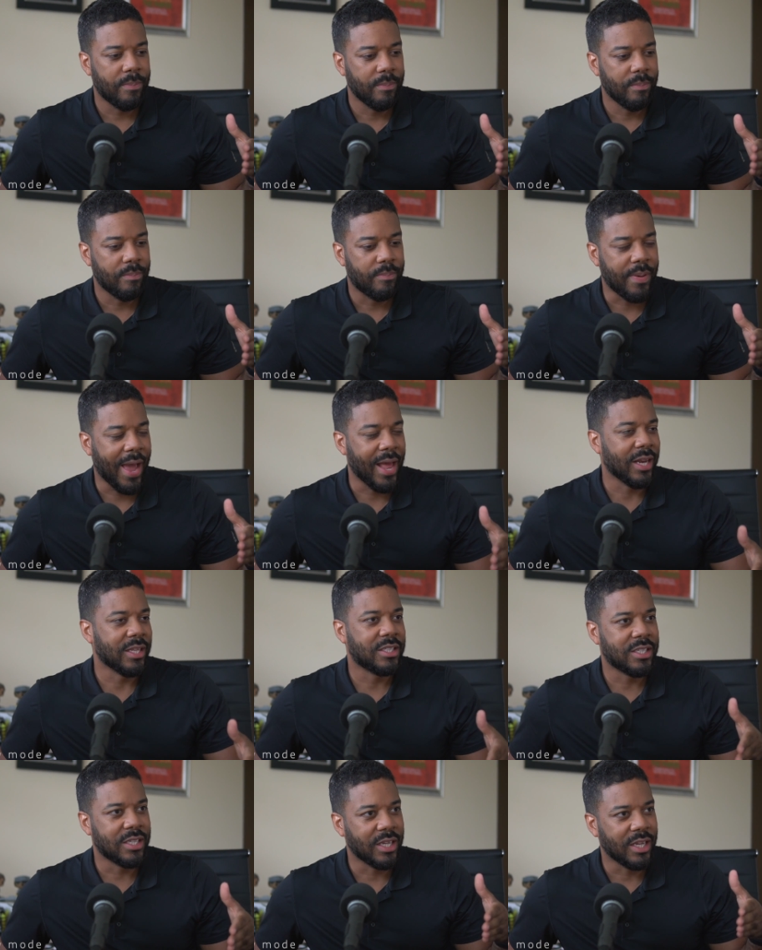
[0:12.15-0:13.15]

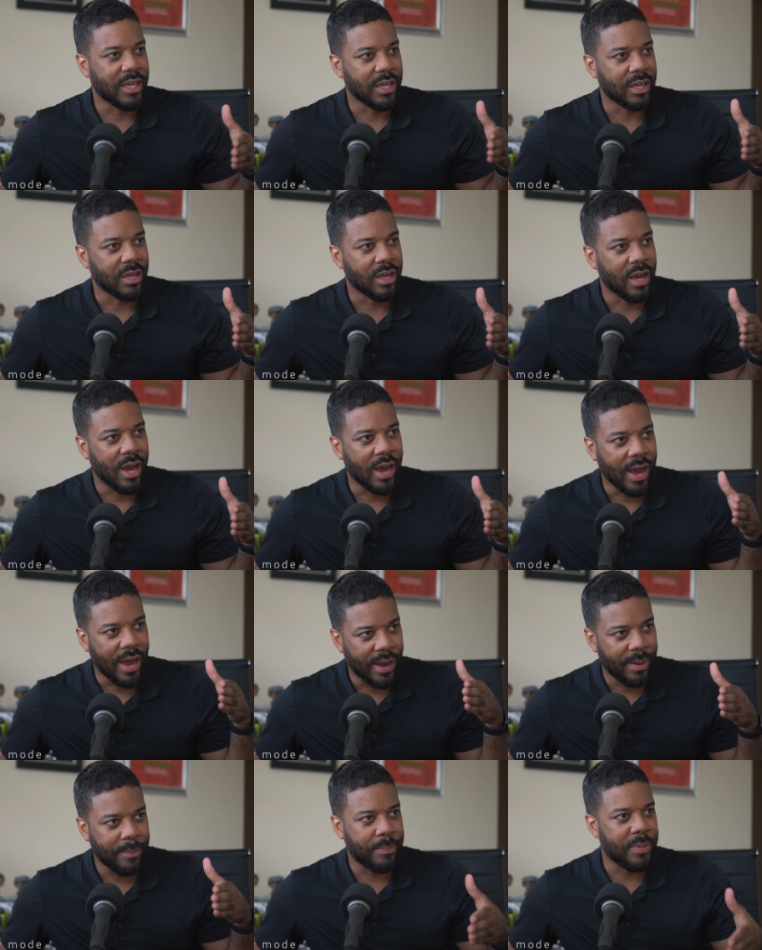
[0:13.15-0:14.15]
balancing
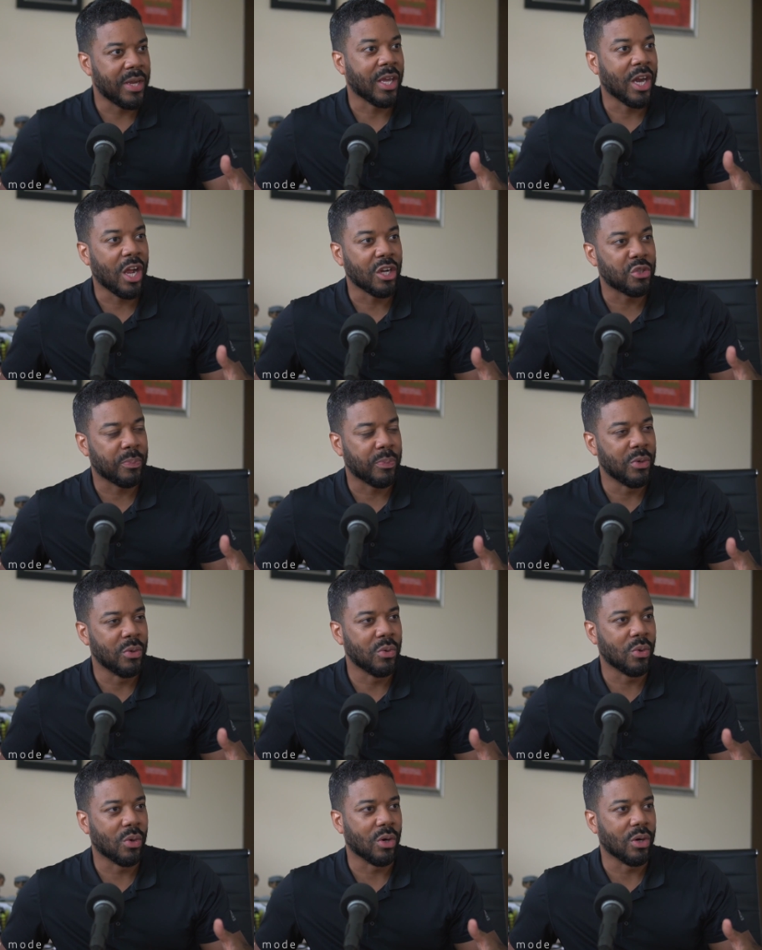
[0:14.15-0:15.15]
being an
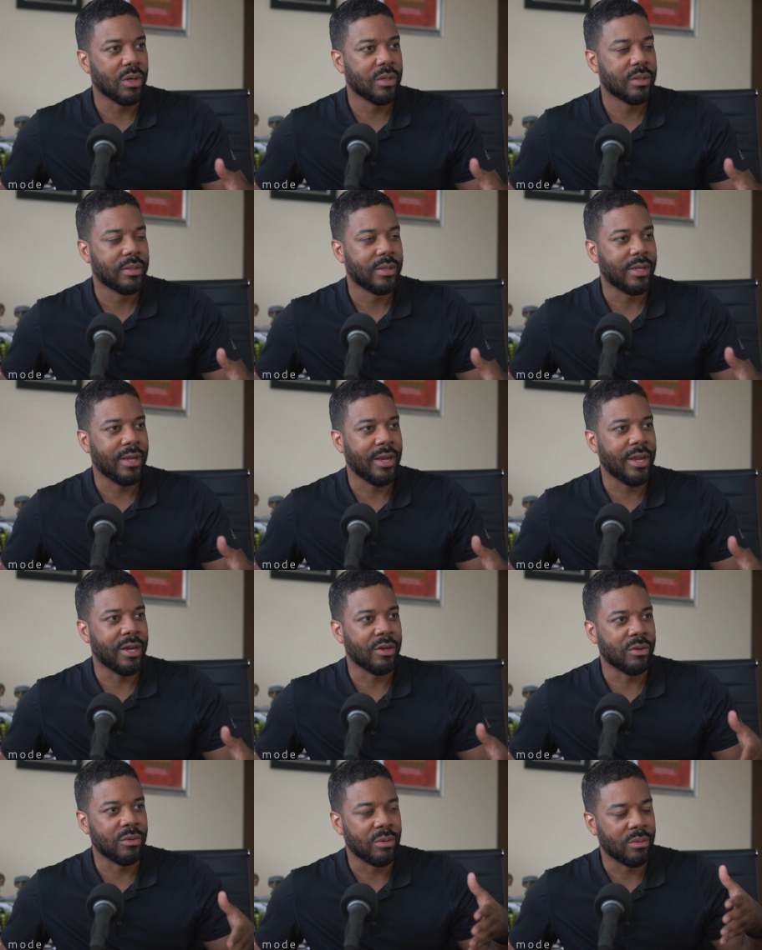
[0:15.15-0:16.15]
entrepreneur
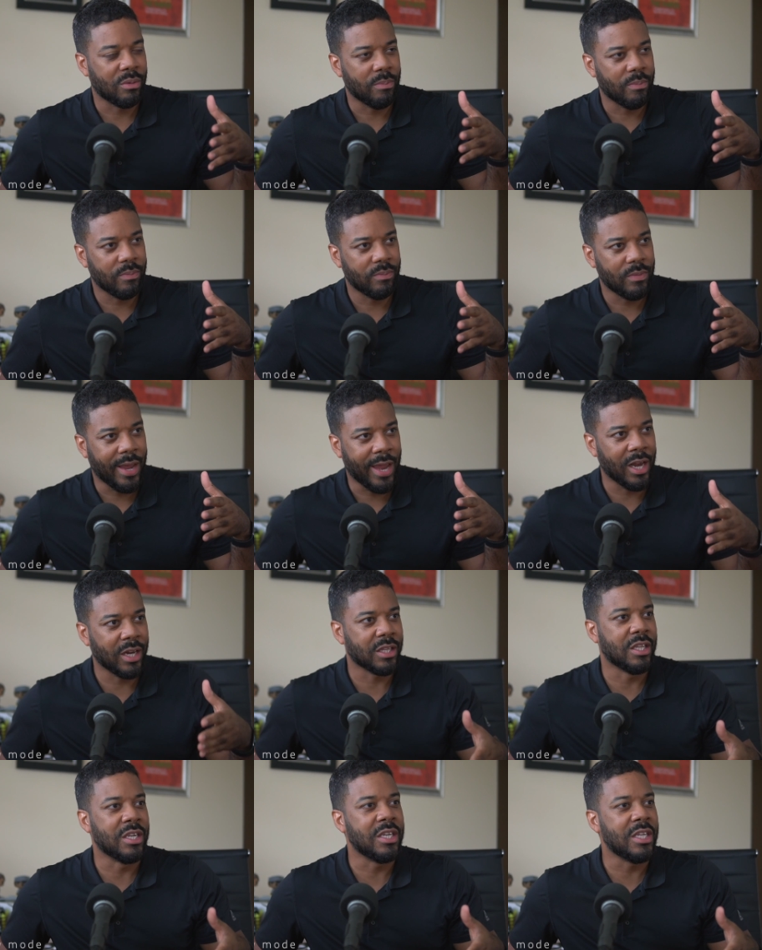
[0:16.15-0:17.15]
and handling
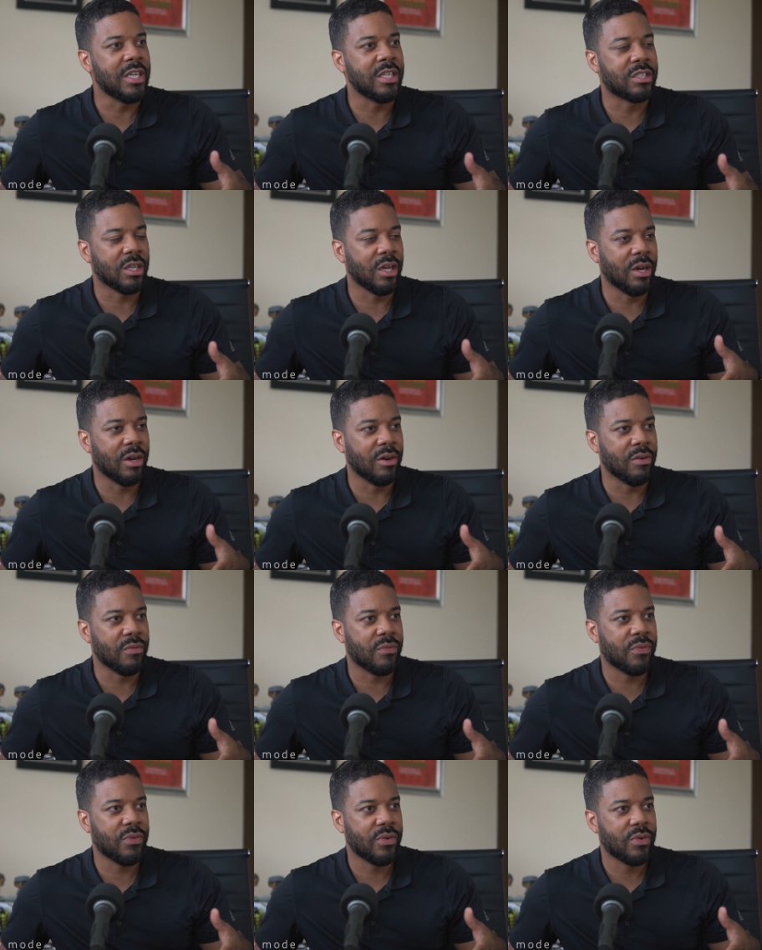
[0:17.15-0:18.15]
the needs
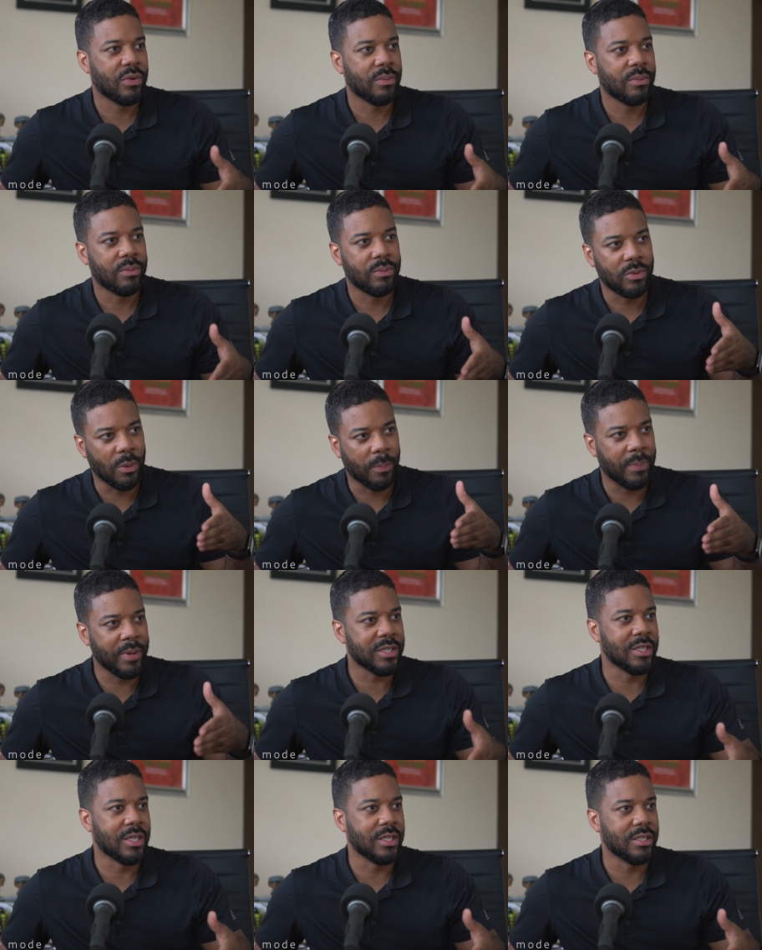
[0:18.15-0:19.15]
of your
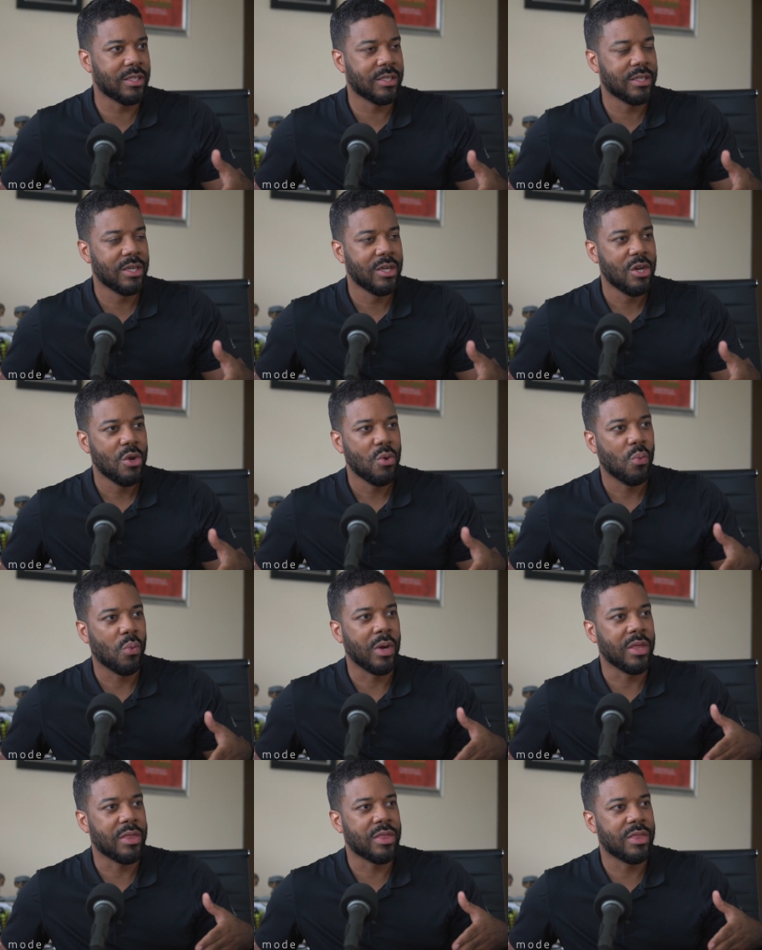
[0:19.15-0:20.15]
business
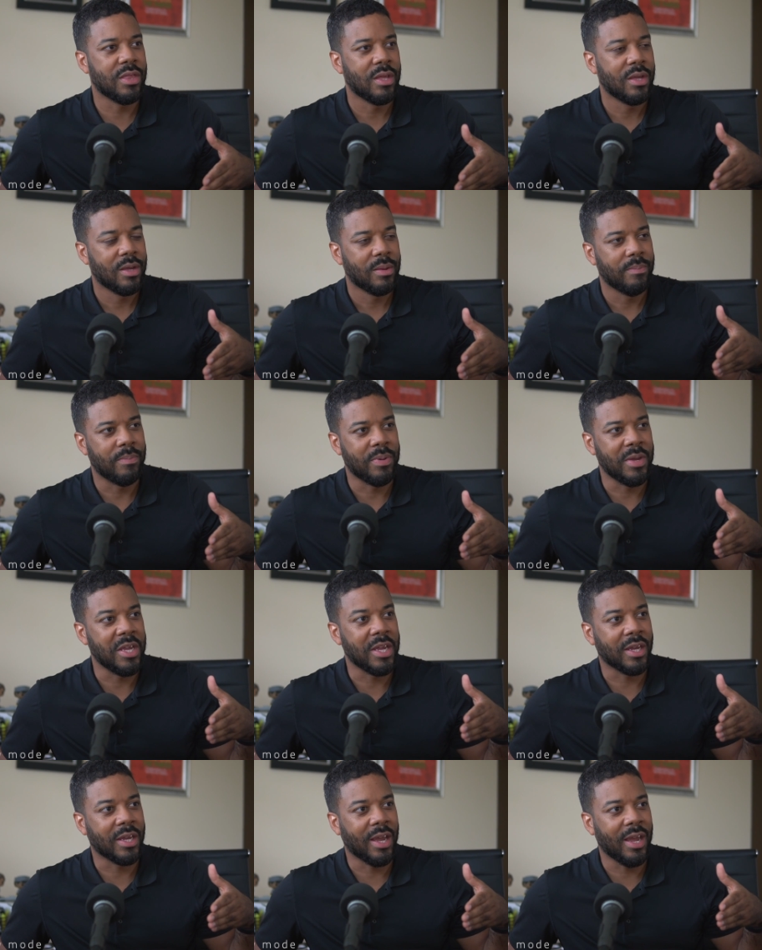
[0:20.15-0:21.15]
with
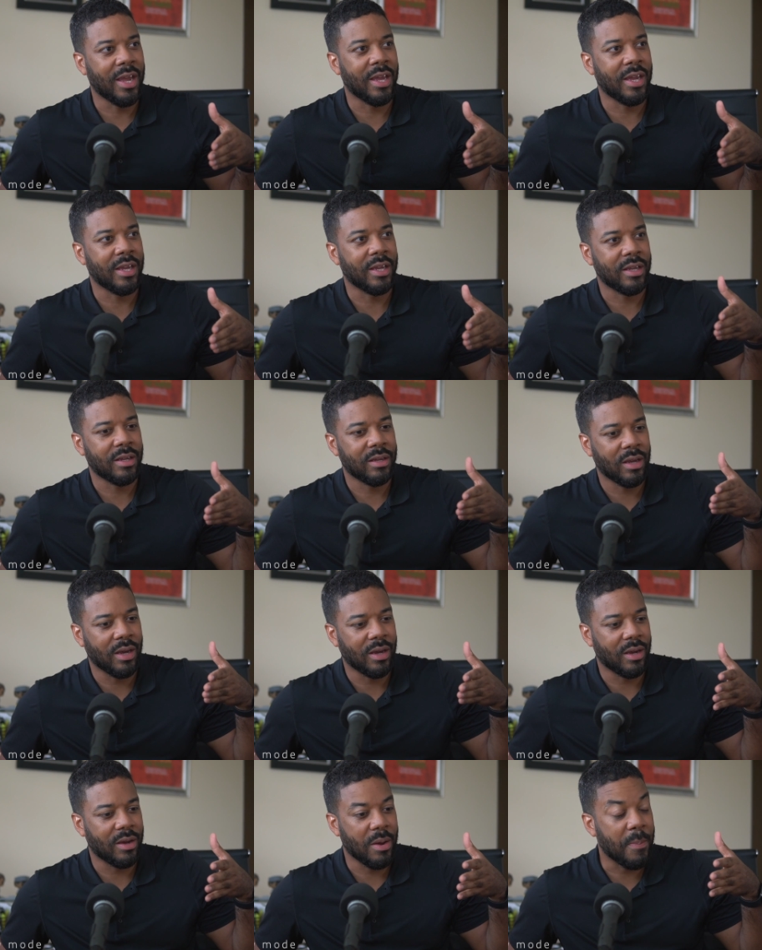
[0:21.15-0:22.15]
being
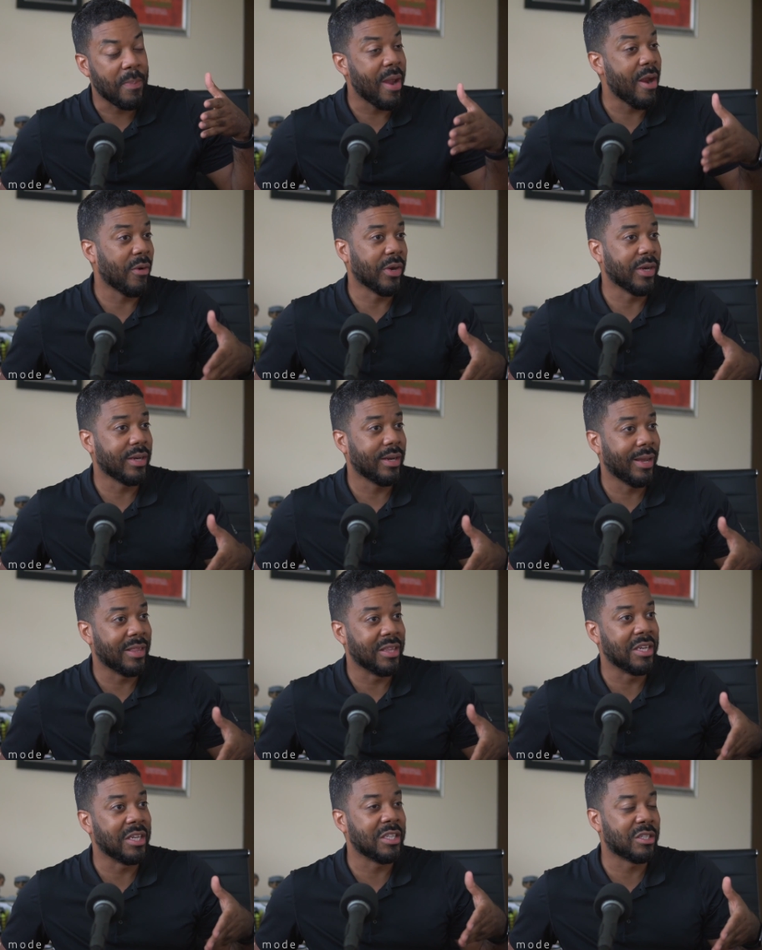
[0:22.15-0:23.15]
a parent and
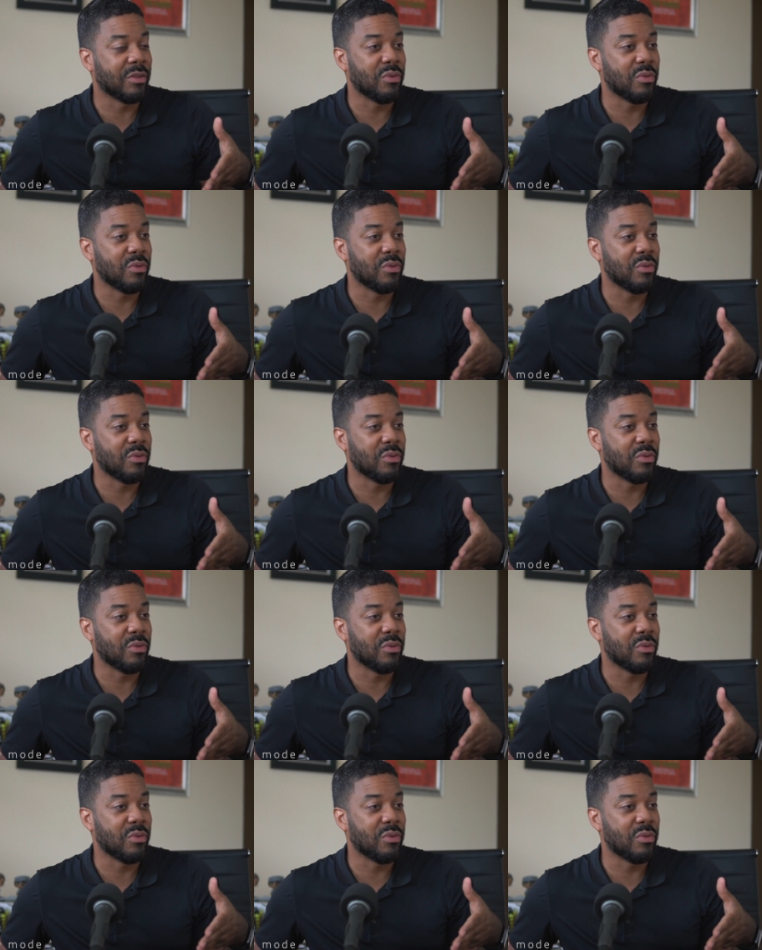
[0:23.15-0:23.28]
the needs of your